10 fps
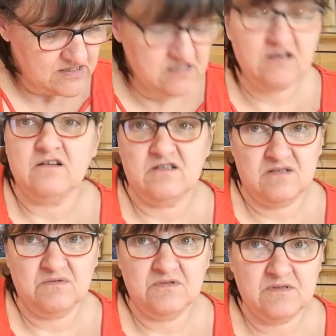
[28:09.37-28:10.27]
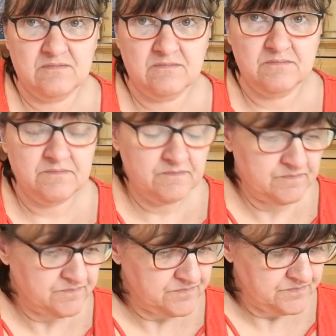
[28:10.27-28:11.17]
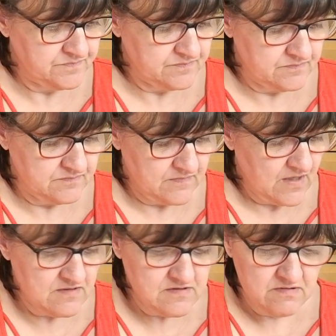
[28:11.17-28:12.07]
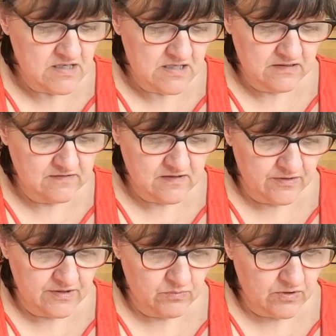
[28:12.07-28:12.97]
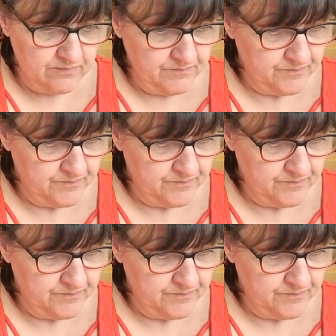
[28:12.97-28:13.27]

dinosaurs. It's only a little tiny one.